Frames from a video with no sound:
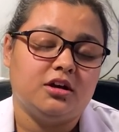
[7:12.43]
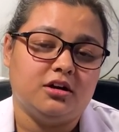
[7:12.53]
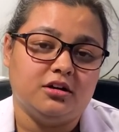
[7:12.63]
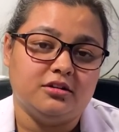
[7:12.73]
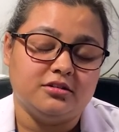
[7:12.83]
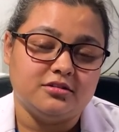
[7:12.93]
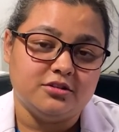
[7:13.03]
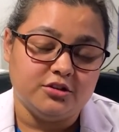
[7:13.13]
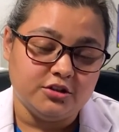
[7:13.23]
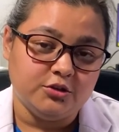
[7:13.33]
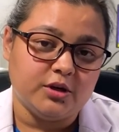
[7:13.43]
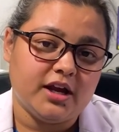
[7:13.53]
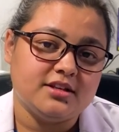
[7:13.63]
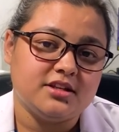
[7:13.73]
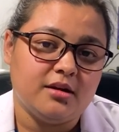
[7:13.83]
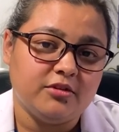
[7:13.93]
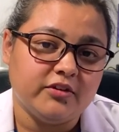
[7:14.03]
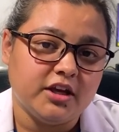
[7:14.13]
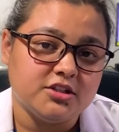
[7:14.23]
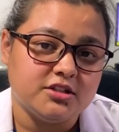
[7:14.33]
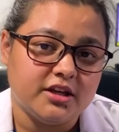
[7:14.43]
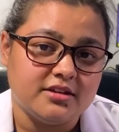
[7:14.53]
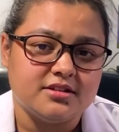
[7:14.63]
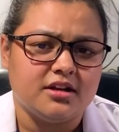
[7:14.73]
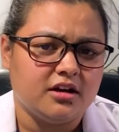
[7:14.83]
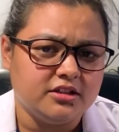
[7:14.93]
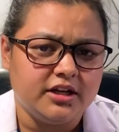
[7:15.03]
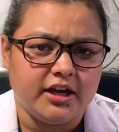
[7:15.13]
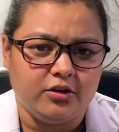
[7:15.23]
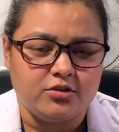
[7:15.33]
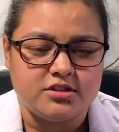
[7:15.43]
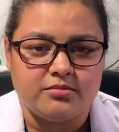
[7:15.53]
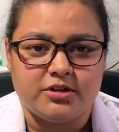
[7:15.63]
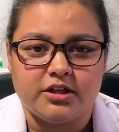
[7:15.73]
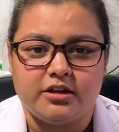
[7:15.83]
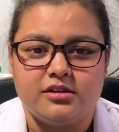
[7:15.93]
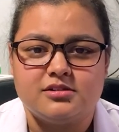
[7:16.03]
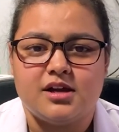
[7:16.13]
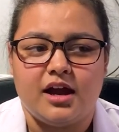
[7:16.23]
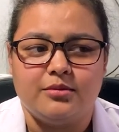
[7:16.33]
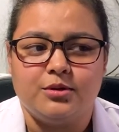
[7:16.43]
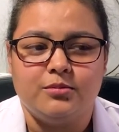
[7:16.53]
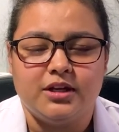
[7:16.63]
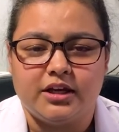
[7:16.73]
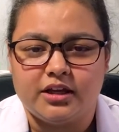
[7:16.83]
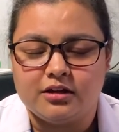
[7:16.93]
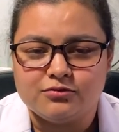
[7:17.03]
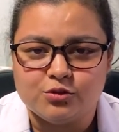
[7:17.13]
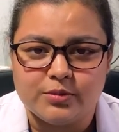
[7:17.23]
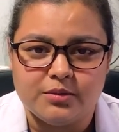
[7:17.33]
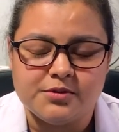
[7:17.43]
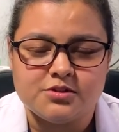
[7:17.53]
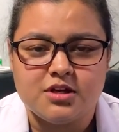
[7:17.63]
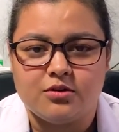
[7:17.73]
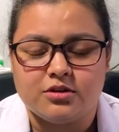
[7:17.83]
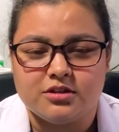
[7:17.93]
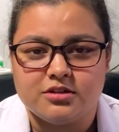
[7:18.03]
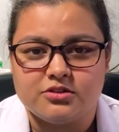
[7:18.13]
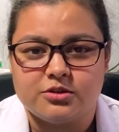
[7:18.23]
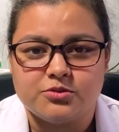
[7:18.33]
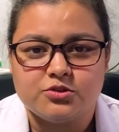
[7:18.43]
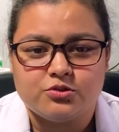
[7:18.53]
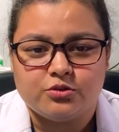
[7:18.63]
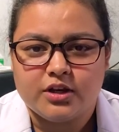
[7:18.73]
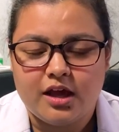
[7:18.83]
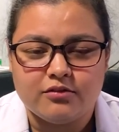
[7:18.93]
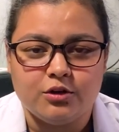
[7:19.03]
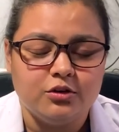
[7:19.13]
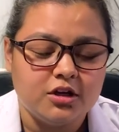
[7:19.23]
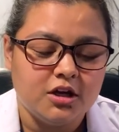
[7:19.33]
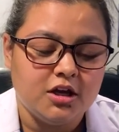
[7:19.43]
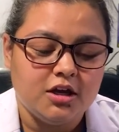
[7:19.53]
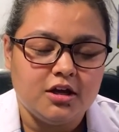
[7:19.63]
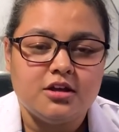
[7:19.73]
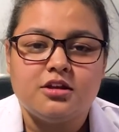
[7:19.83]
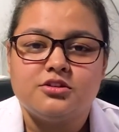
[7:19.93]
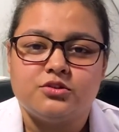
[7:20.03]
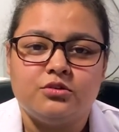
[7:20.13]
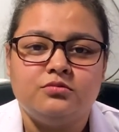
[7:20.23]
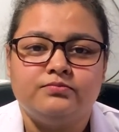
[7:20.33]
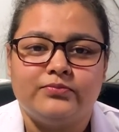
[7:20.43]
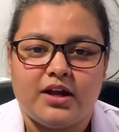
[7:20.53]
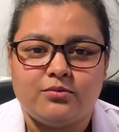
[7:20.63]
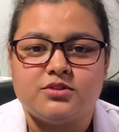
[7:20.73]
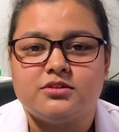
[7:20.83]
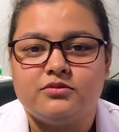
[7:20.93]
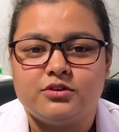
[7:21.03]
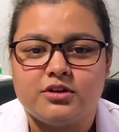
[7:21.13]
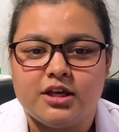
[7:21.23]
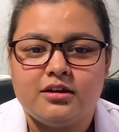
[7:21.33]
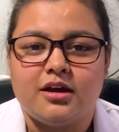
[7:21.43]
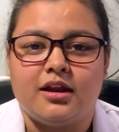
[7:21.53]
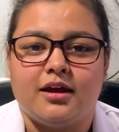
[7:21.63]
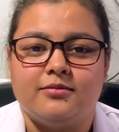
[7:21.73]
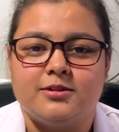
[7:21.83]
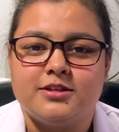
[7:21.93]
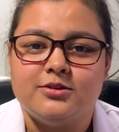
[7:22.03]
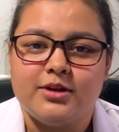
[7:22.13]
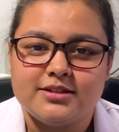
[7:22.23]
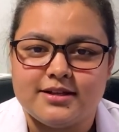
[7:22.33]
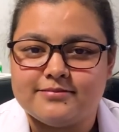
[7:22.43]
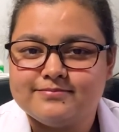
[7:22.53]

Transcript: uh, the nucleic acid amplification tests and other diagnostic materials, I will be linking a few papers down in the description so you can have a look. So that was it for today and I will see you next time.